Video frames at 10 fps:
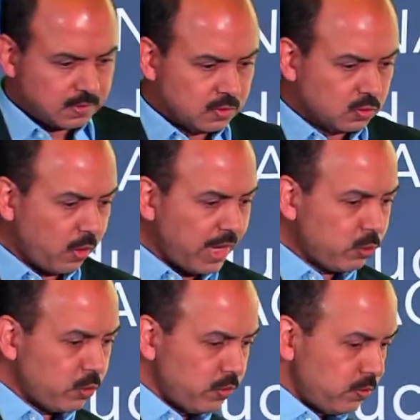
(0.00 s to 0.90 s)
So why
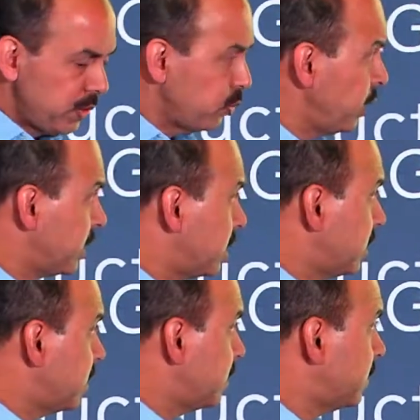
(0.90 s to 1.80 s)
do we do
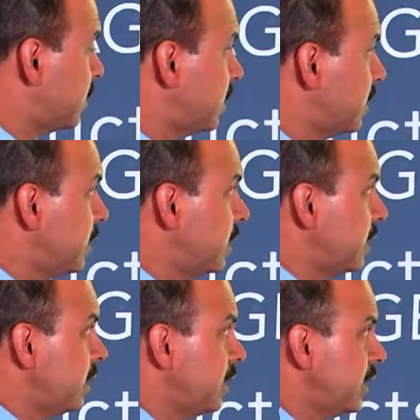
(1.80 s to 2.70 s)
it?
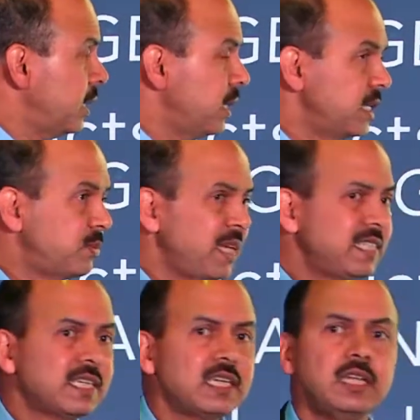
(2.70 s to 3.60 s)
It's
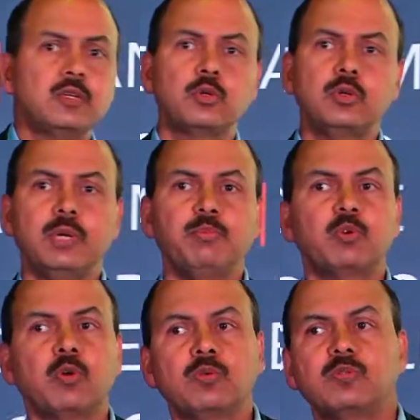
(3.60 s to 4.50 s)
basically to
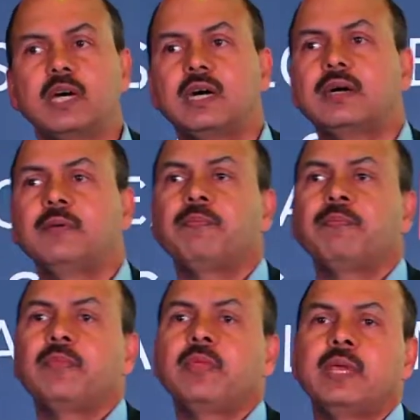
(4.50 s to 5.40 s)
improve the
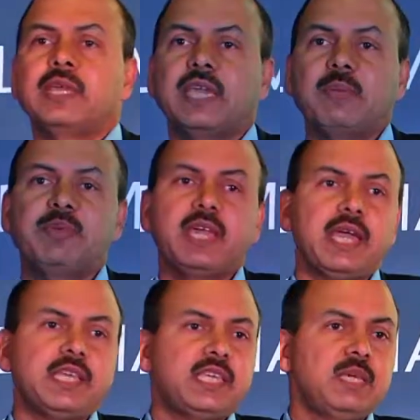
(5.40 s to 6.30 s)
K P
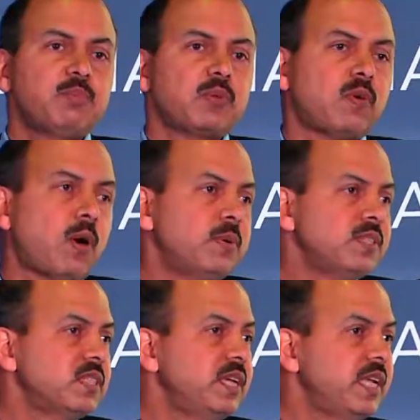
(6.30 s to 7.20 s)
I, key
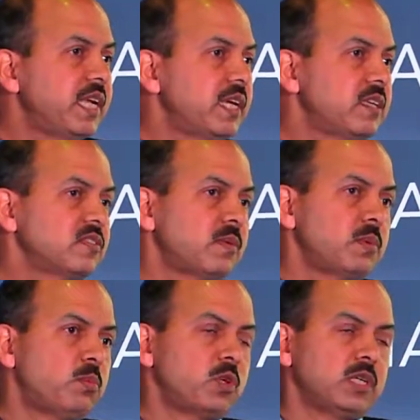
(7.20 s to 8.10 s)
performance indicators of the
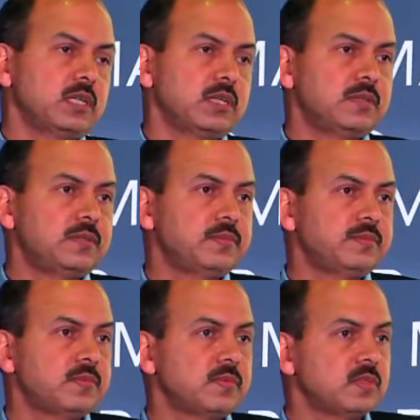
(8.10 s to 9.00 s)
motor
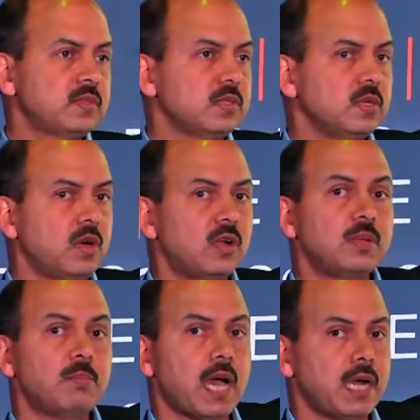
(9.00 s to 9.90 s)
or the
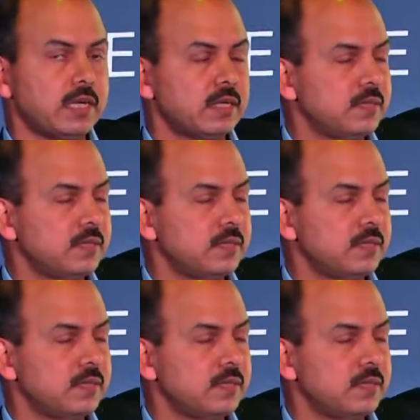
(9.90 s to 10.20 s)
plant.